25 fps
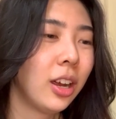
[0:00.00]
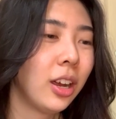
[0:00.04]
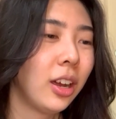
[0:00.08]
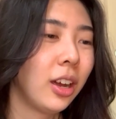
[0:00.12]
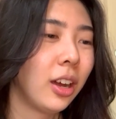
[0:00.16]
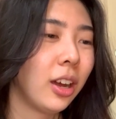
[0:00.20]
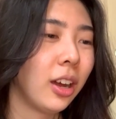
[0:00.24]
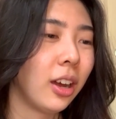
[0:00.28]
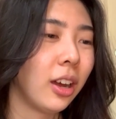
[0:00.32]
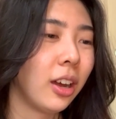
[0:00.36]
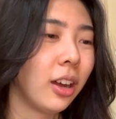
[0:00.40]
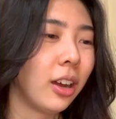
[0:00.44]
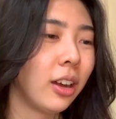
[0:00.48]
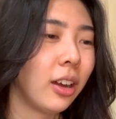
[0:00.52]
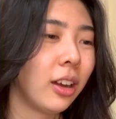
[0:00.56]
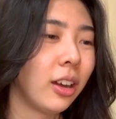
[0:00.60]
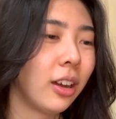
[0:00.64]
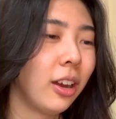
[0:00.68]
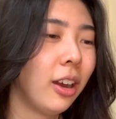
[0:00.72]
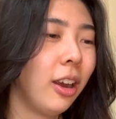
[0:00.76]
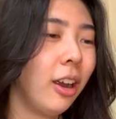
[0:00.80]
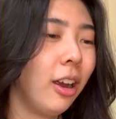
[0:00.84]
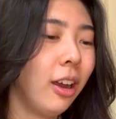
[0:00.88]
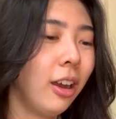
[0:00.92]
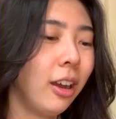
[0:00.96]

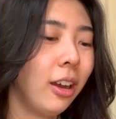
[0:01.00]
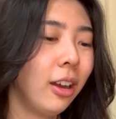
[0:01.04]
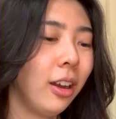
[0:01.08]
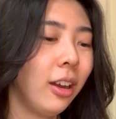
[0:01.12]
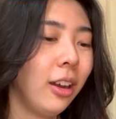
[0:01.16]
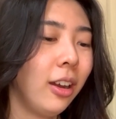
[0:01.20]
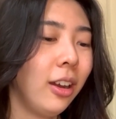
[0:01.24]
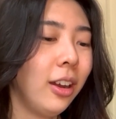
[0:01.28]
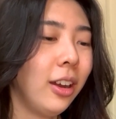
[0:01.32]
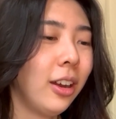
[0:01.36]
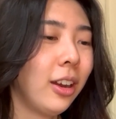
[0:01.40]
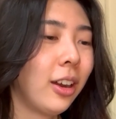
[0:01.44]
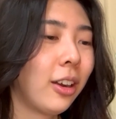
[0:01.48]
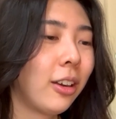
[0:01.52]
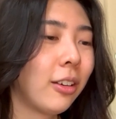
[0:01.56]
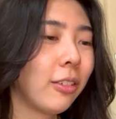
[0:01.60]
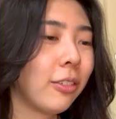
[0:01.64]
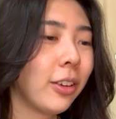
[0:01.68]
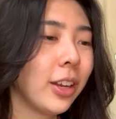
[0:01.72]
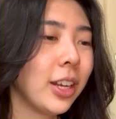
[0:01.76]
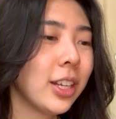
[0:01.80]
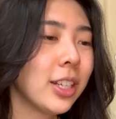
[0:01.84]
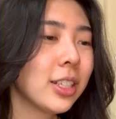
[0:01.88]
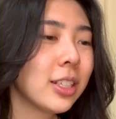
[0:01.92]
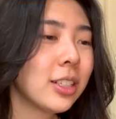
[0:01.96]
Her
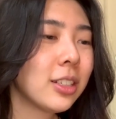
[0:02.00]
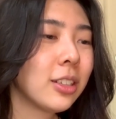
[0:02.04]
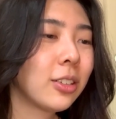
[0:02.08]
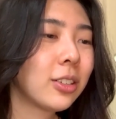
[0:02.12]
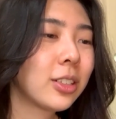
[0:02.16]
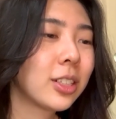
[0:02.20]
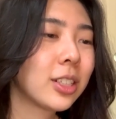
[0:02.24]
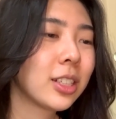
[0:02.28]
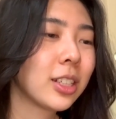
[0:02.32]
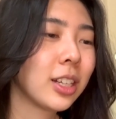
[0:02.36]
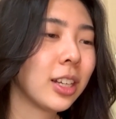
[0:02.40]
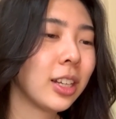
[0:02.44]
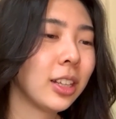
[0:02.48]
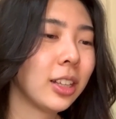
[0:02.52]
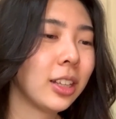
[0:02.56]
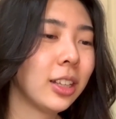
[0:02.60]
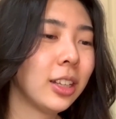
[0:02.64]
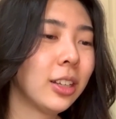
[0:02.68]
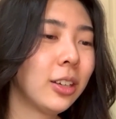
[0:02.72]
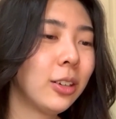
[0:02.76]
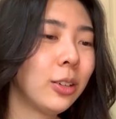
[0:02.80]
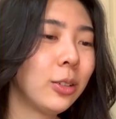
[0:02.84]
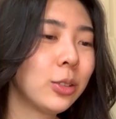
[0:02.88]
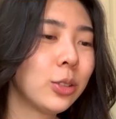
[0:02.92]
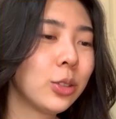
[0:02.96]
face looks a
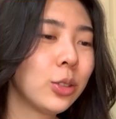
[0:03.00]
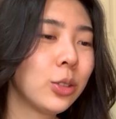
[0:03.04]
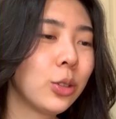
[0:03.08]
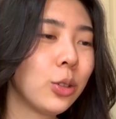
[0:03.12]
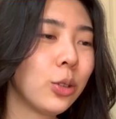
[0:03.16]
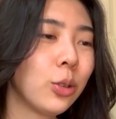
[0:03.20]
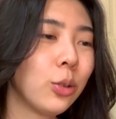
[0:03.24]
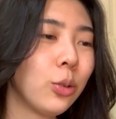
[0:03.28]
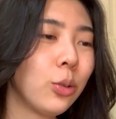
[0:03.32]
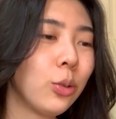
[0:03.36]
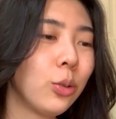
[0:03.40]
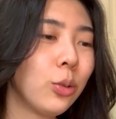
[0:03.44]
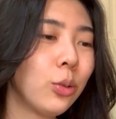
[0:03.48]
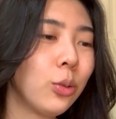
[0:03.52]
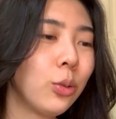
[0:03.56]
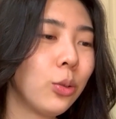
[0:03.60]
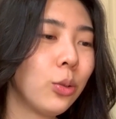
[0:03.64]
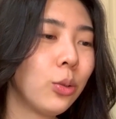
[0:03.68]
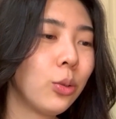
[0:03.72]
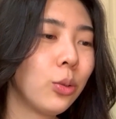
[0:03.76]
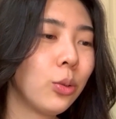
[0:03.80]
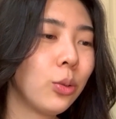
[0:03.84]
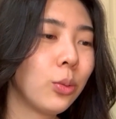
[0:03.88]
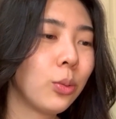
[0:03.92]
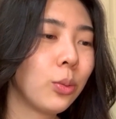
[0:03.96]
little
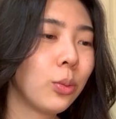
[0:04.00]
too